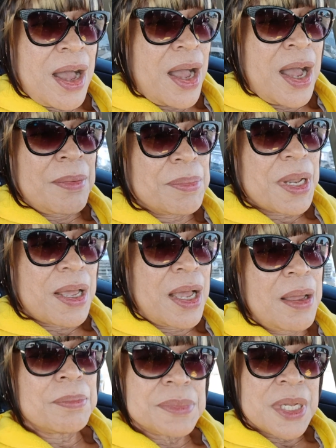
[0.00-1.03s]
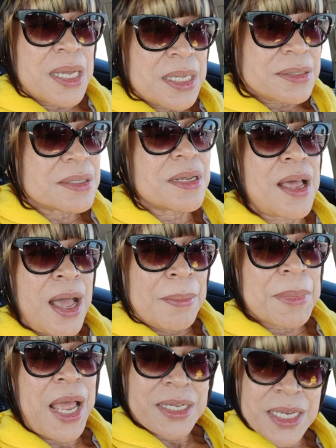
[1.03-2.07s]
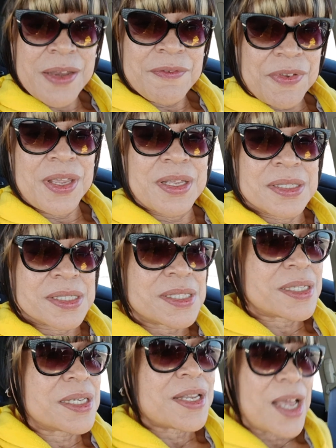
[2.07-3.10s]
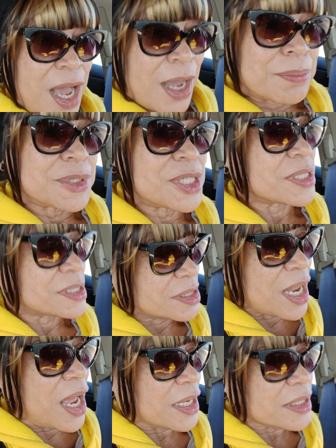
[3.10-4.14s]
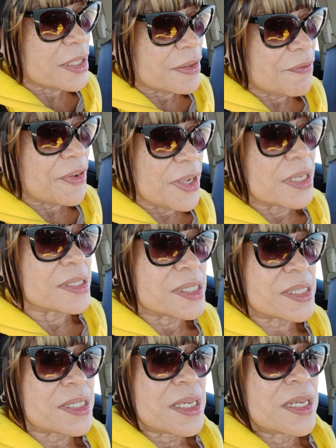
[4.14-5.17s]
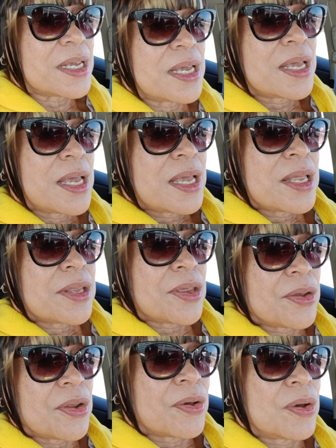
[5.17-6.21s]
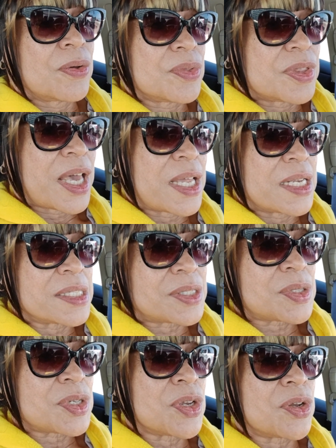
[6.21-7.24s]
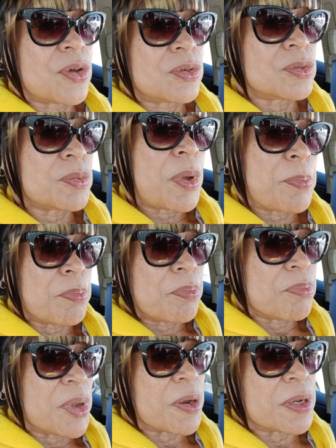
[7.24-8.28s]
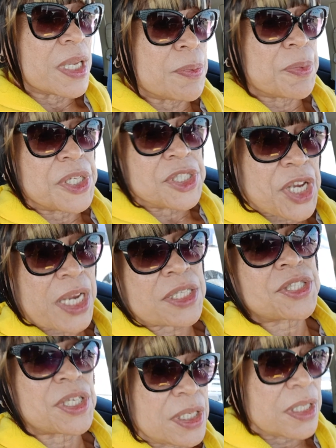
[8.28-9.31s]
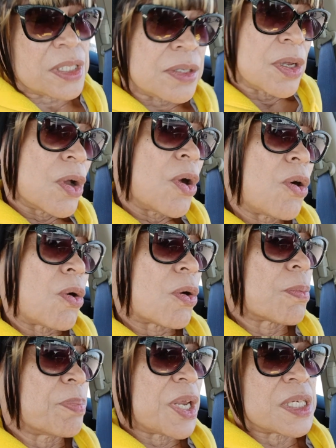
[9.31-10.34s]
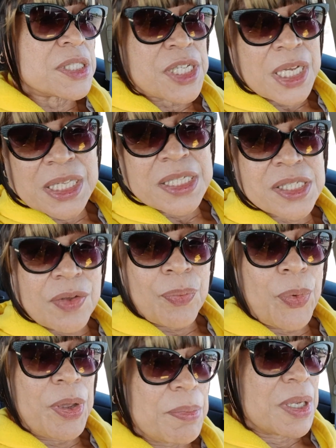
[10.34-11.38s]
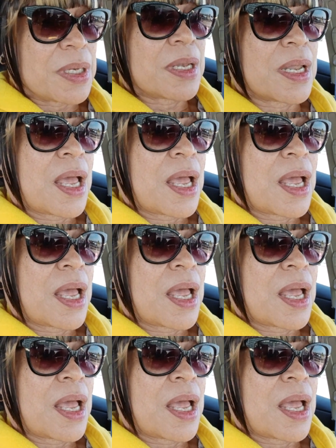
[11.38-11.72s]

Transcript: I'm not convinced. I'm just not convinced, that it's merely rejection or being jealous of women,